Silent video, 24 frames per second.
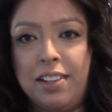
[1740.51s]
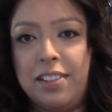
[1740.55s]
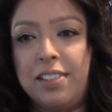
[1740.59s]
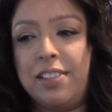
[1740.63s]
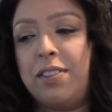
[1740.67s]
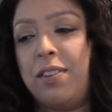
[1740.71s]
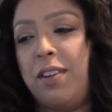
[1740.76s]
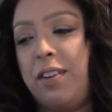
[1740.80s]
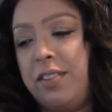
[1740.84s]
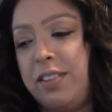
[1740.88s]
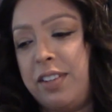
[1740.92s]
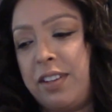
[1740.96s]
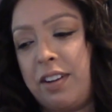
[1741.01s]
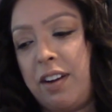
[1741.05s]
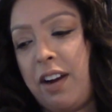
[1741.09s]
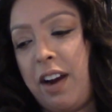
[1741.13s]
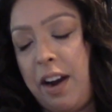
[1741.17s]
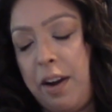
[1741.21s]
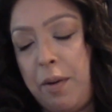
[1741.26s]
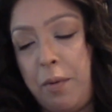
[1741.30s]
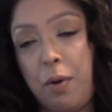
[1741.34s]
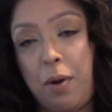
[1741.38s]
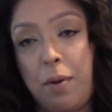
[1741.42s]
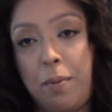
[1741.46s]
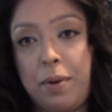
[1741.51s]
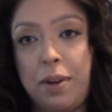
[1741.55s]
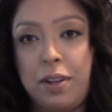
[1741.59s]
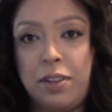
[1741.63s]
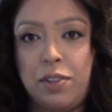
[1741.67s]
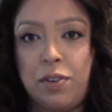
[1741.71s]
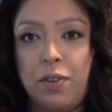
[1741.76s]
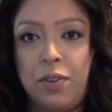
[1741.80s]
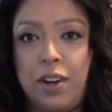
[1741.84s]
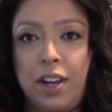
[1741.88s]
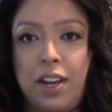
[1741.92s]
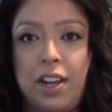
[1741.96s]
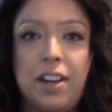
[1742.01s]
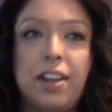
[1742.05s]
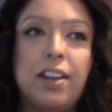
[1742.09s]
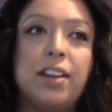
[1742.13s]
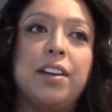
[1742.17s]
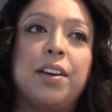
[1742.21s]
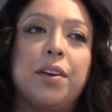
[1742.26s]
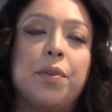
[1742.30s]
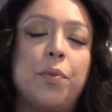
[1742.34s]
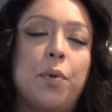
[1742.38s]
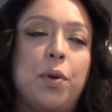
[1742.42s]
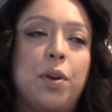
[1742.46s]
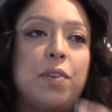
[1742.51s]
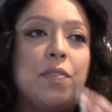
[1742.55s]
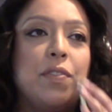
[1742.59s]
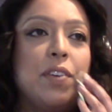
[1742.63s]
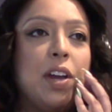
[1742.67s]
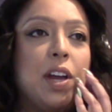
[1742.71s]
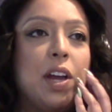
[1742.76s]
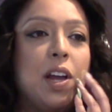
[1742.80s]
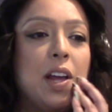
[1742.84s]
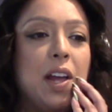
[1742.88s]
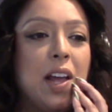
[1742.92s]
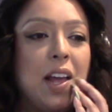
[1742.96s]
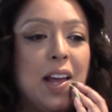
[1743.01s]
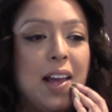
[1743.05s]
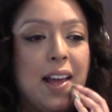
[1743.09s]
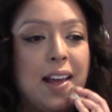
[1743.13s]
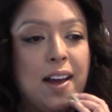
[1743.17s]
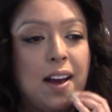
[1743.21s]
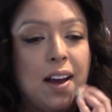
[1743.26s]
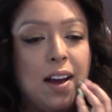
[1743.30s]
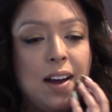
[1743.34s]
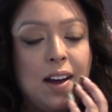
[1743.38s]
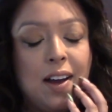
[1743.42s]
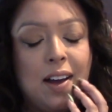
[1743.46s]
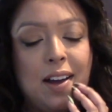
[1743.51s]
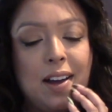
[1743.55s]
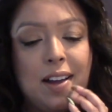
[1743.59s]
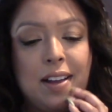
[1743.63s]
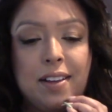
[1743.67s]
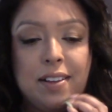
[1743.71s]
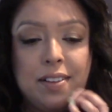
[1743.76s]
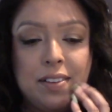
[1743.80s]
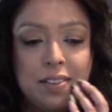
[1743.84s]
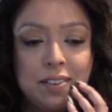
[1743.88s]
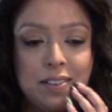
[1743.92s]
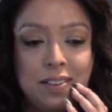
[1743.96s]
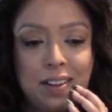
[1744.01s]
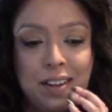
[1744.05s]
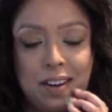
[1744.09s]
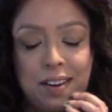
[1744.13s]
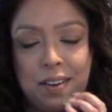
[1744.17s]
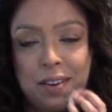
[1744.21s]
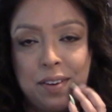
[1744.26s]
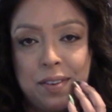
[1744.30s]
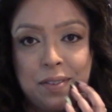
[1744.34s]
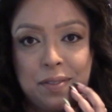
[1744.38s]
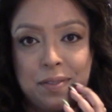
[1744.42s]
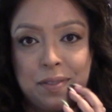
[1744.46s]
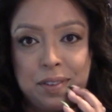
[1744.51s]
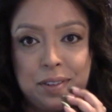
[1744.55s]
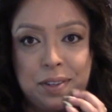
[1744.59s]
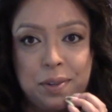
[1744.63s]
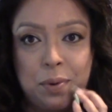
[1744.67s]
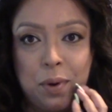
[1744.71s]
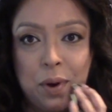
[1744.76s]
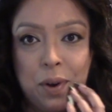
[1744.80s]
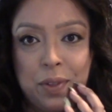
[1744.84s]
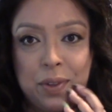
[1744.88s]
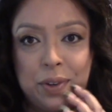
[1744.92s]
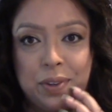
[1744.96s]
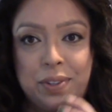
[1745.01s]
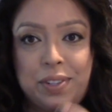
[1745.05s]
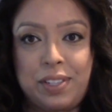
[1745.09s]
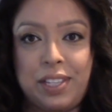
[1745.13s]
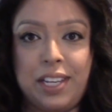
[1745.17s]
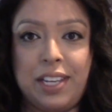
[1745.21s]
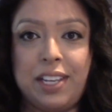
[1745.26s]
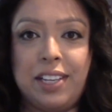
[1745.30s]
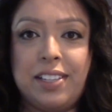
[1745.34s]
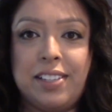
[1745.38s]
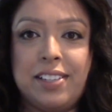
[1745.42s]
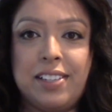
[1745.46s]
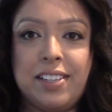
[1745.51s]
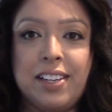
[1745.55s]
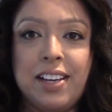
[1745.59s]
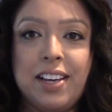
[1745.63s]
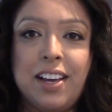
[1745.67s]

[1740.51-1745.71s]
I was like, all right, well, I'm going to donate it, get rid of it, you know, do all those things.